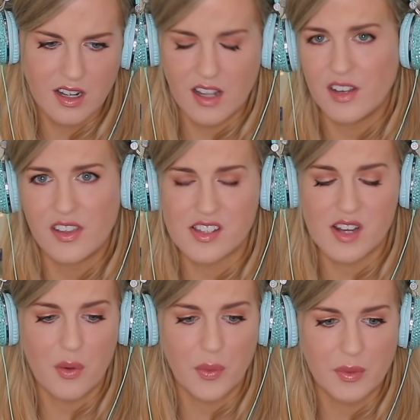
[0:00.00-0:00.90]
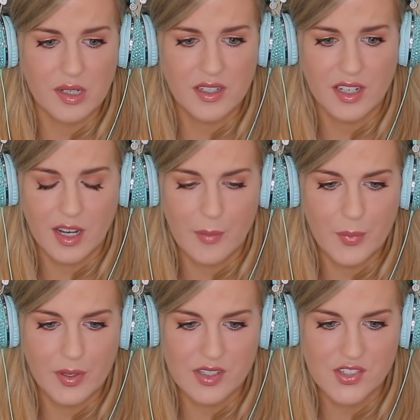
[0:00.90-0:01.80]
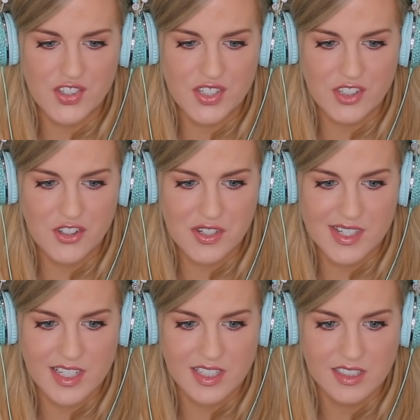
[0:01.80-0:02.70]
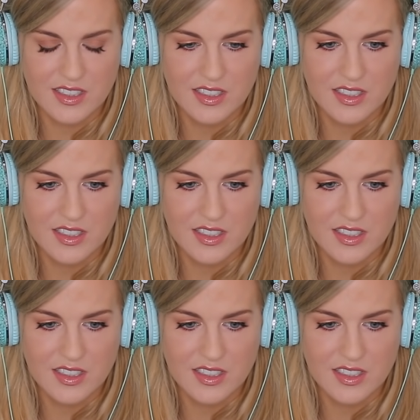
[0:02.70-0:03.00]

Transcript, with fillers: I know that's not what we're looking at, but it's just interesting.